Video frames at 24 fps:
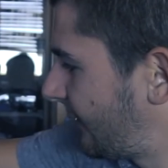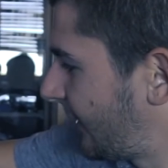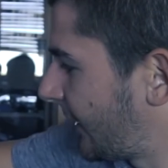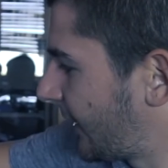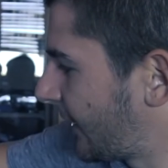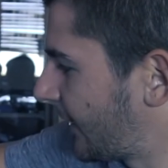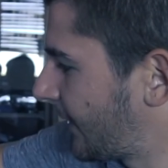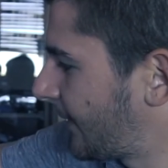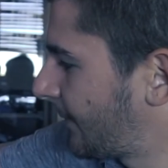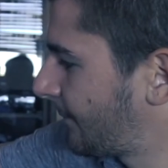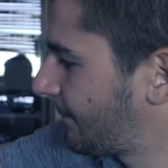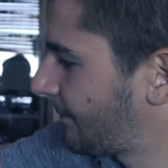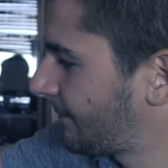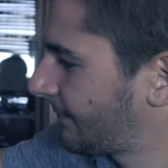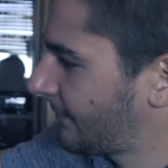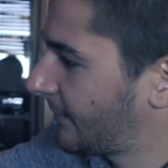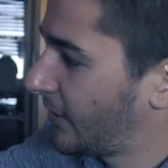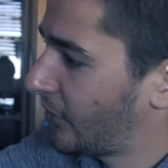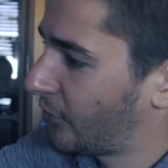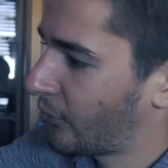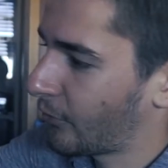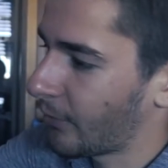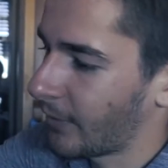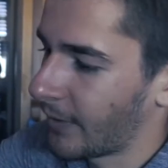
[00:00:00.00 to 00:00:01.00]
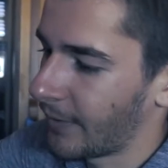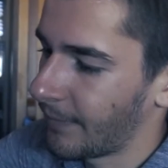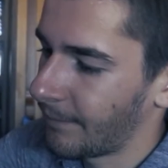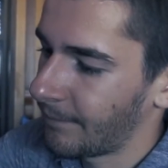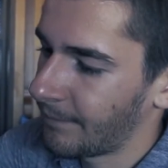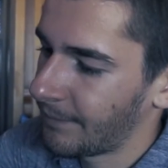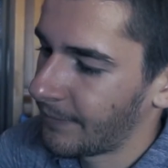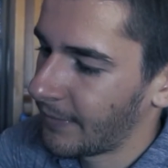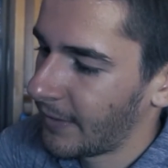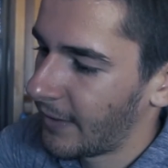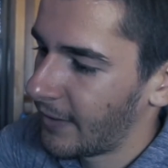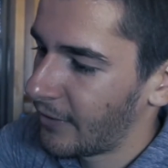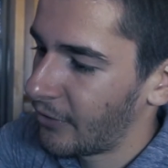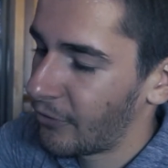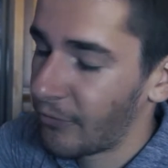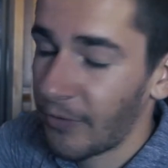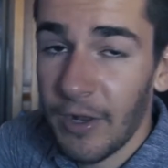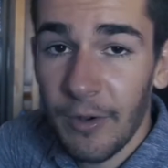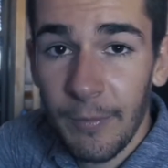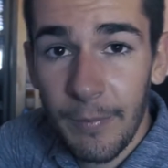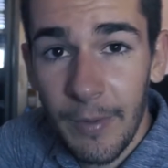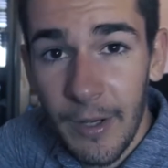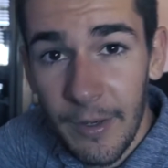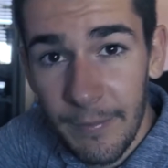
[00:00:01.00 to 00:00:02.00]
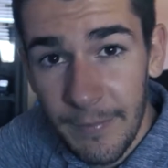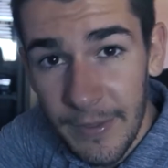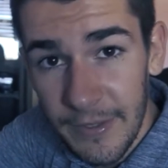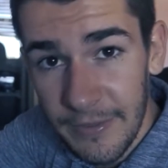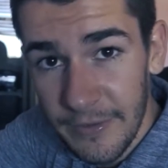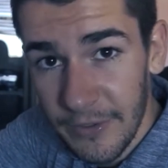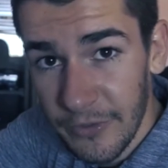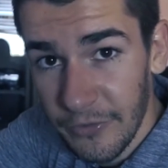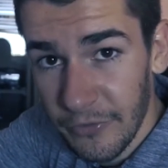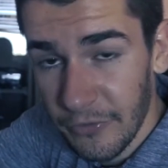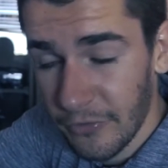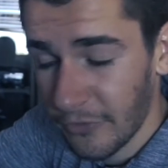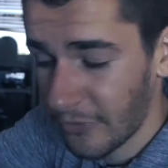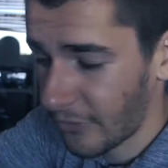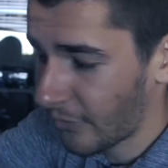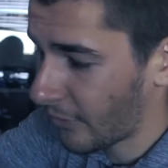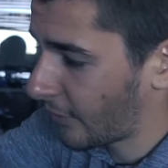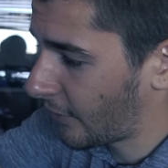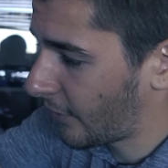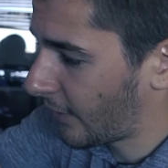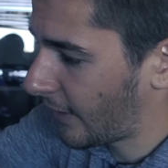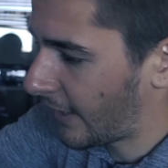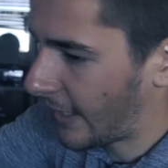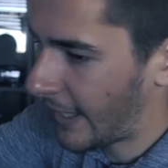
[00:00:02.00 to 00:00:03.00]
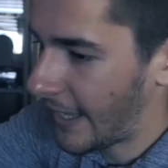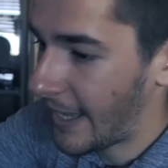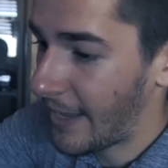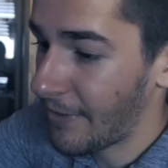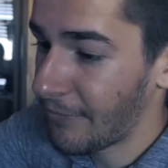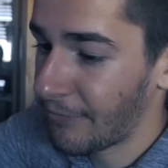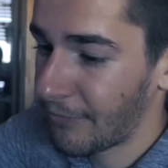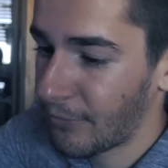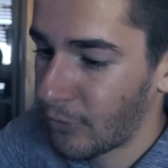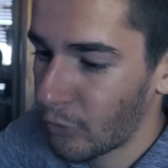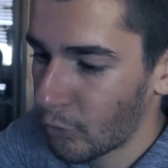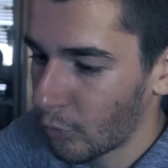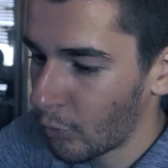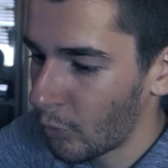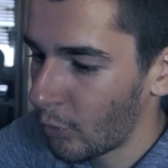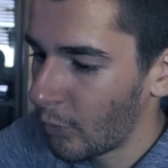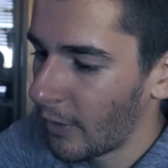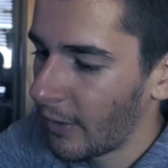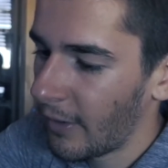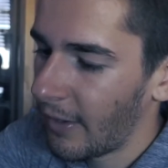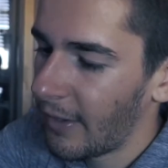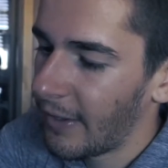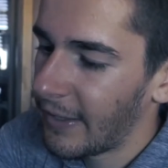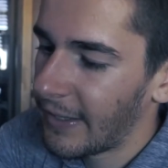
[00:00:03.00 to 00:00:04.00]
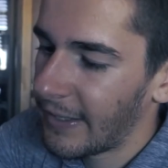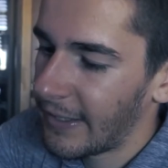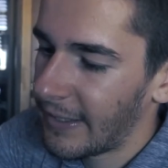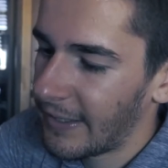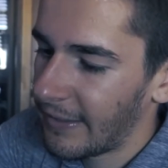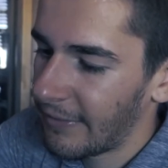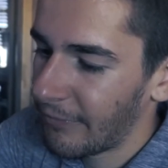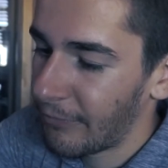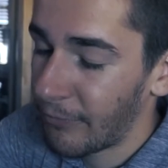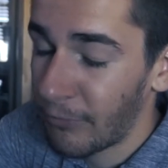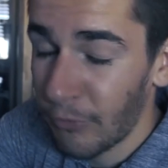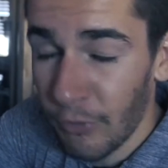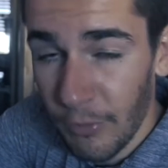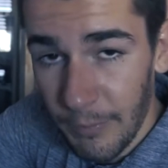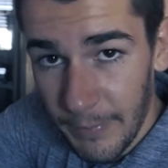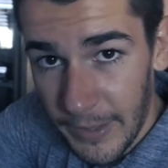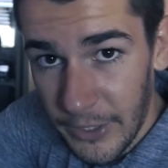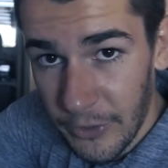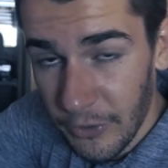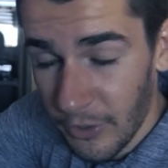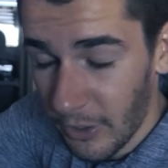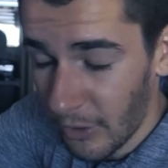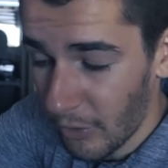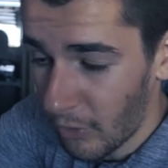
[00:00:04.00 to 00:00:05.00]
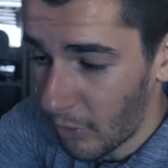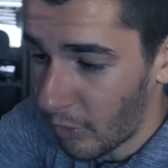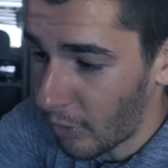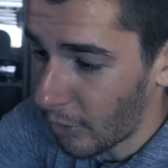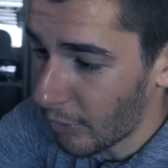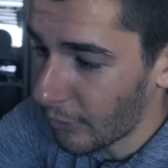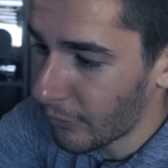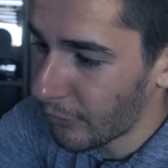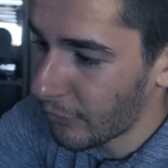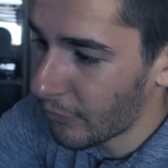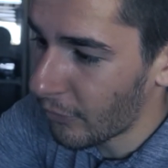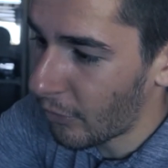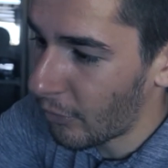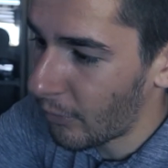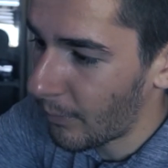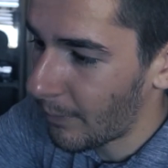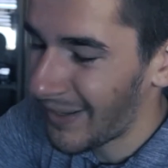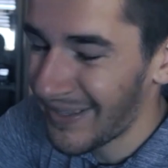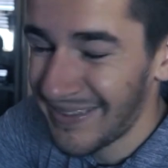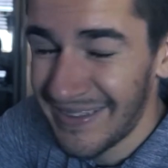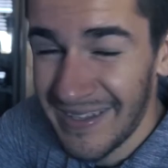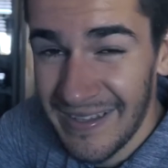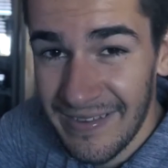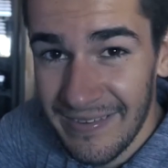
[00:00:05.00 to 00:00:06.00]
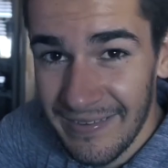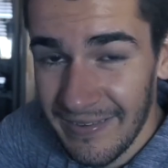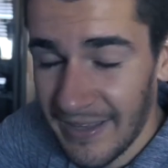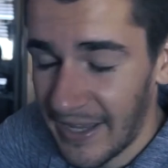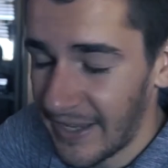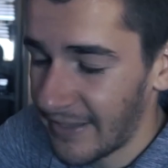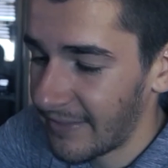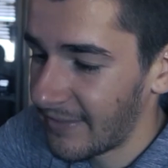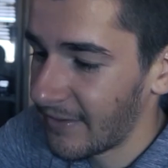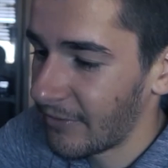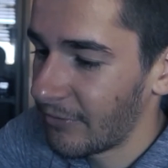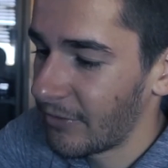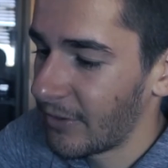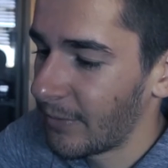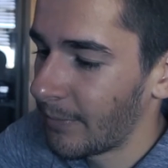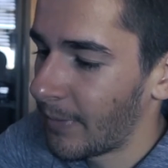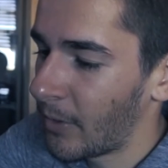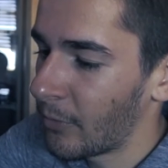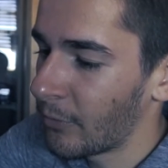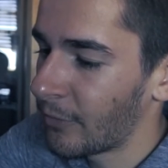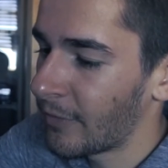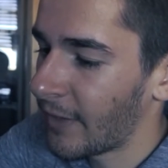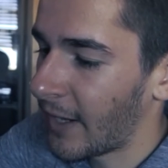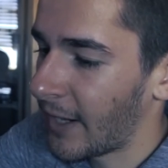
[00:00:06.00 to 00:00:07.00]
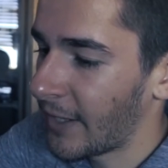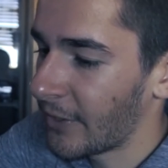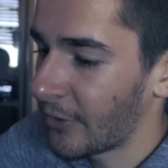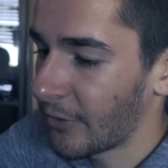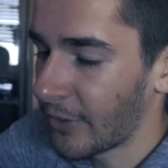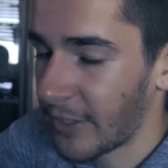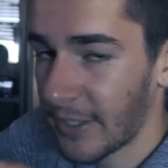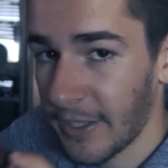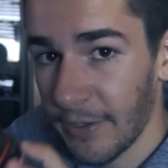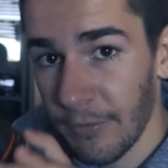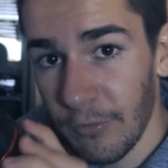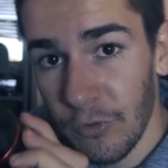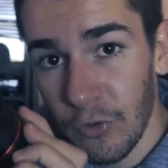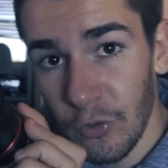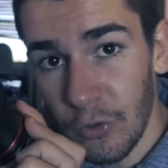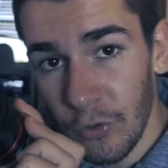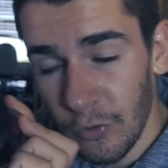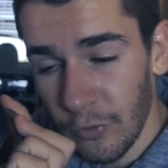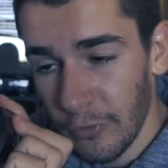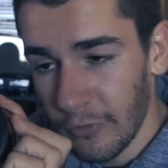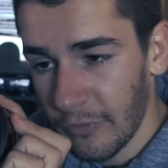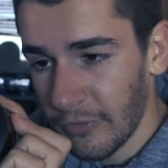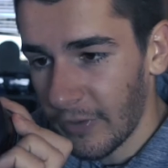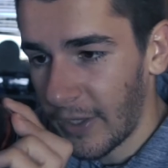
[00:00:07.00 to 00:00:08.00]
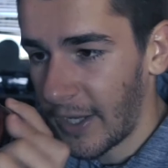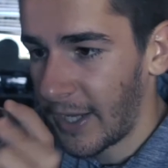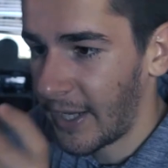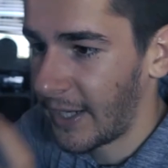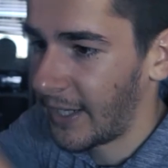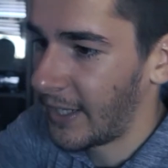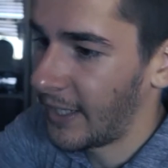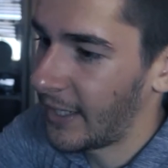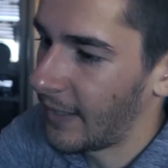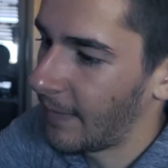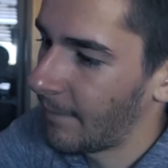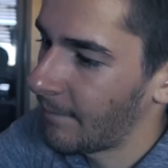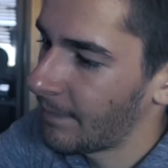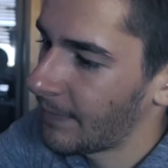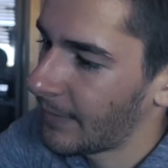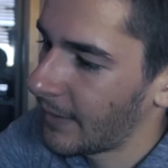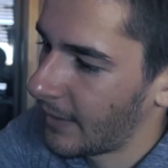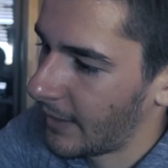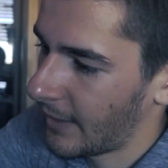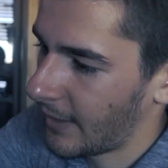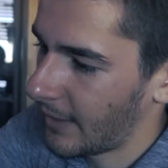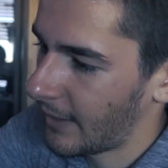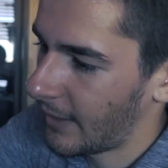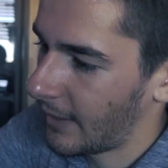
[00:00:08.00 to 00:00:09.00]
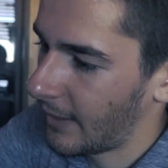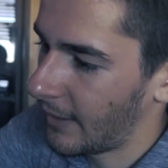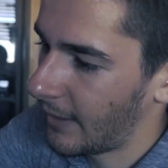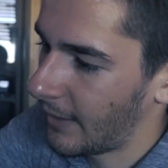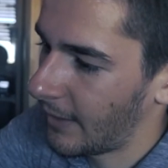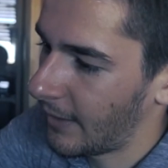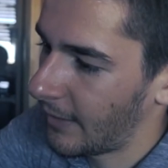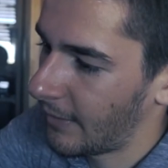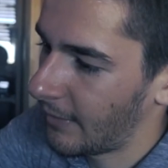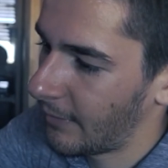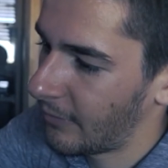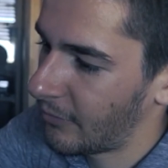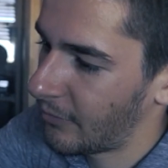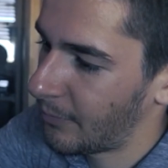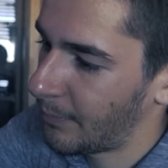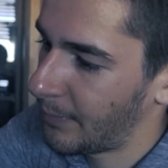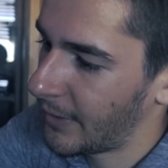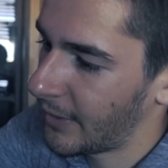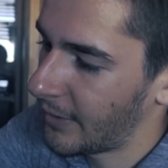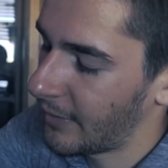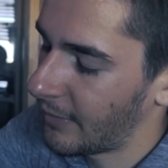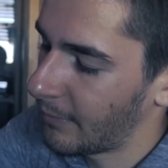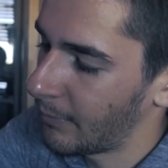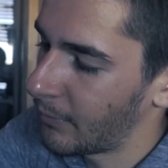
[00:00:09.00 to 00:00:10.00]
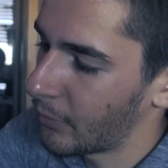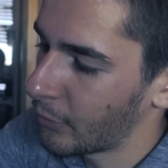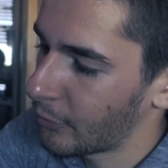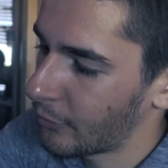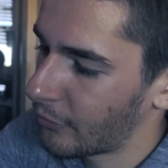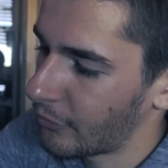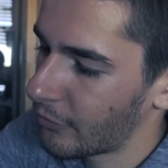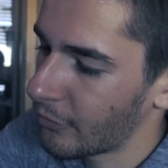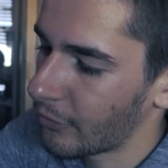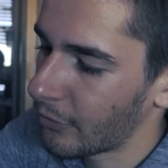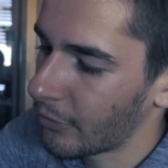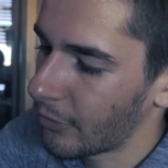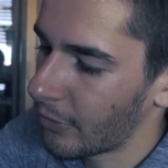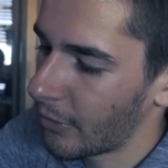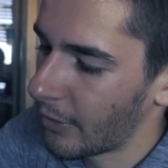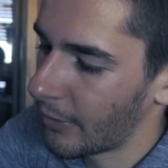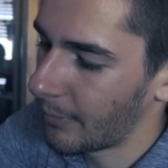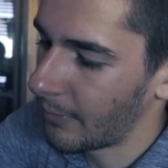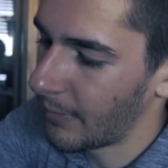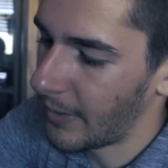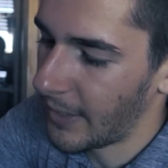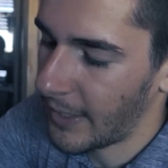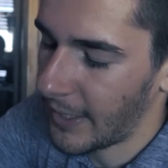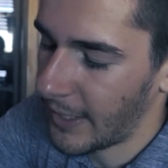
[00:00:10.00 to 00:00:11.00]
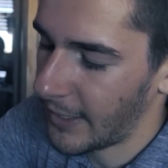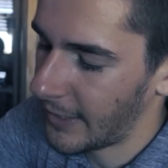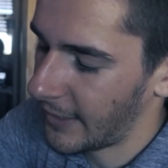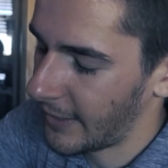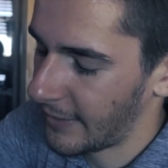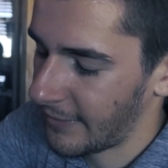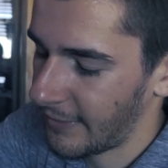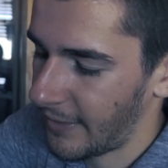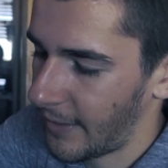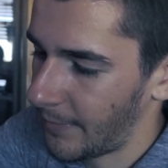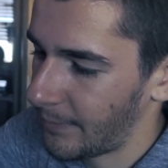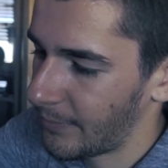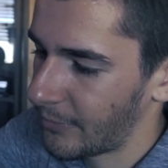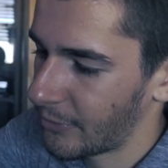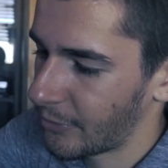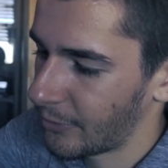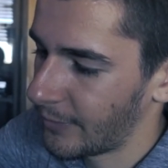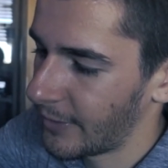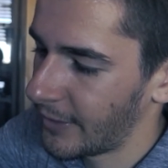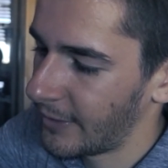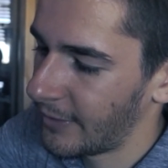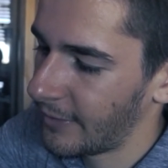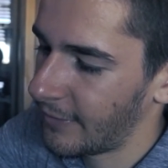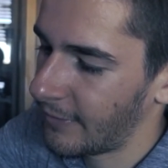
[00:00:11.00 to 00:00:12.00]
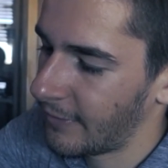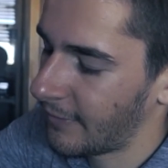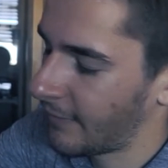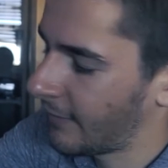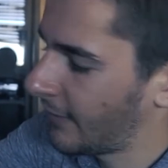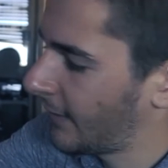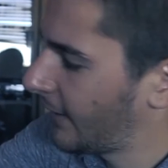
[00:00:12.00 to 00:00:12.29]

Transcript: thing, this one, 12mm f2, full manual also, but it's native E mount. I don't have to use any speed booster or any adapter with it.